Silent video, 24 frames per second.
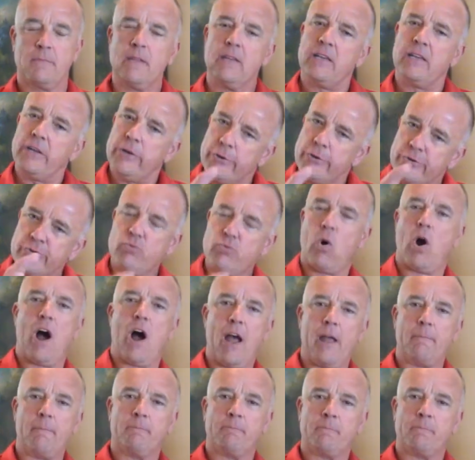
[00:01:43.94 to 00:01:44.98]
Here's why.
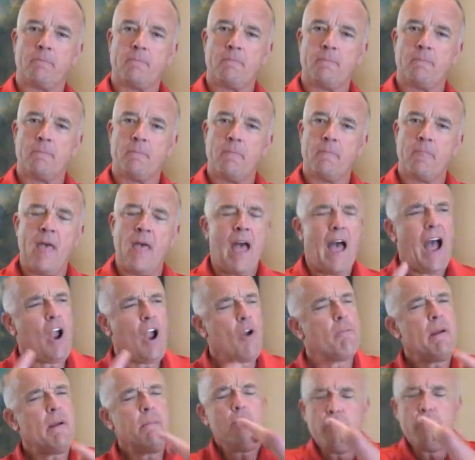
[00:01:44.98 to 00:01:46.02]
I
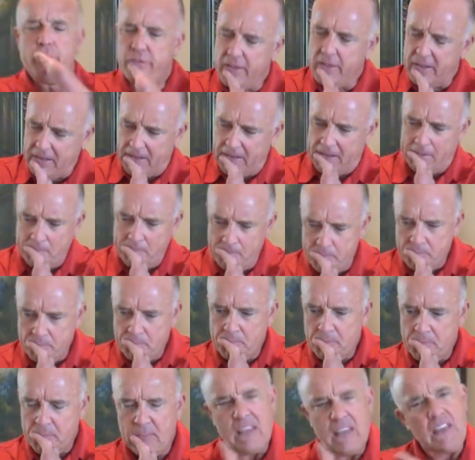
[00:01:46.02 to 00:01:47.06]
remember thinking,
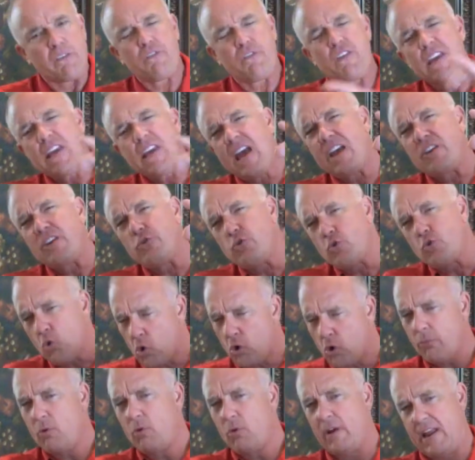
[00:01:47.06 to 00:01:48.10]
if he had
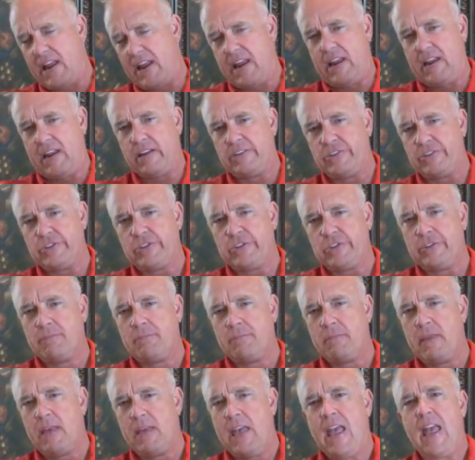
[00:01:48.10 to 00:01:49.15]
normal hands
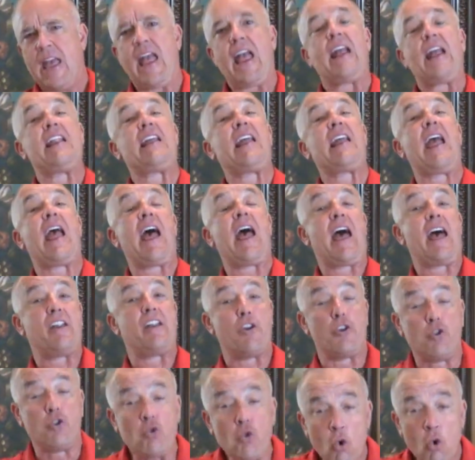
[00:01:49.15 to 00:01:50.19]
and he
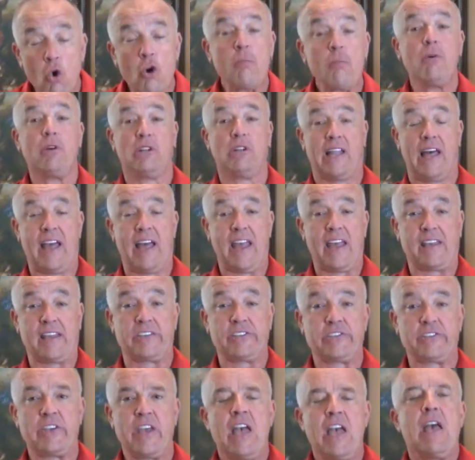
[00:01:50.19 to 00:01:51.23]
had normal
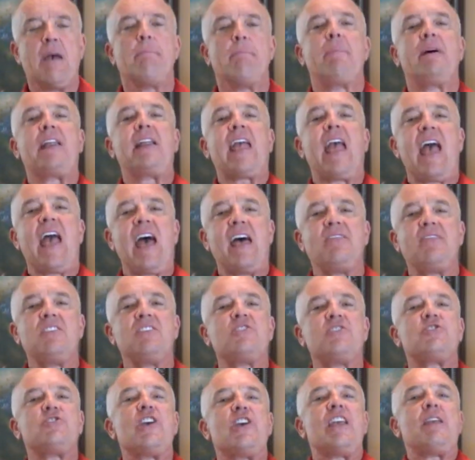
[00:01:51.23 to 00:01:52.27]
legs, but he had the
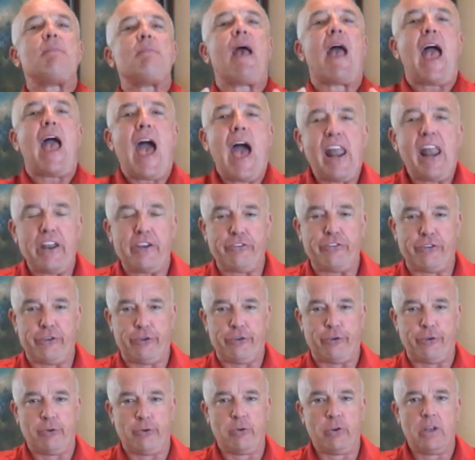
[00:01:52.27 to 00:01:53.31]
same
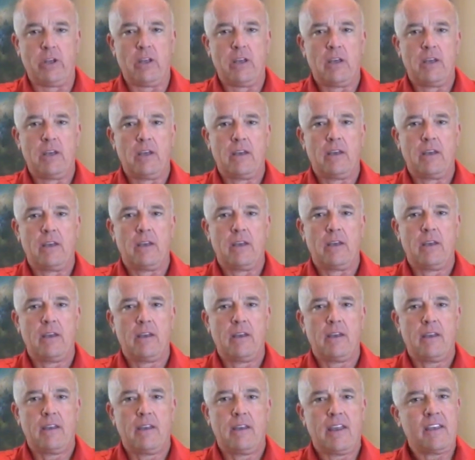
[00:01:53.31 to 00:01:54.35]
attitude,
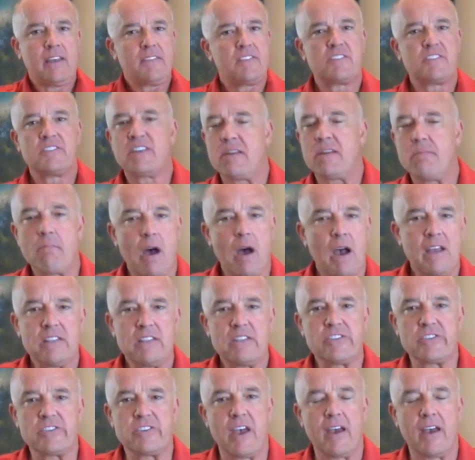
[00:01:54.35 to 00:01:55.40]
he had the same
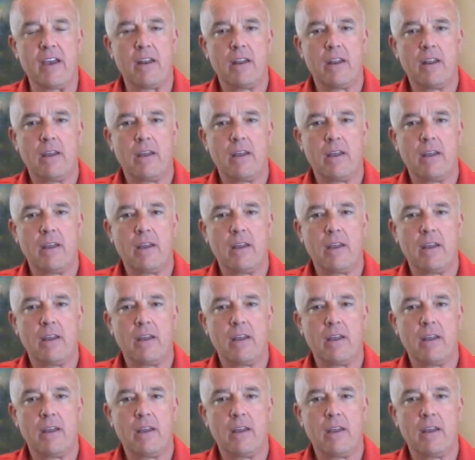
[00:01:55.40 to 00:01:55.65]
mindset,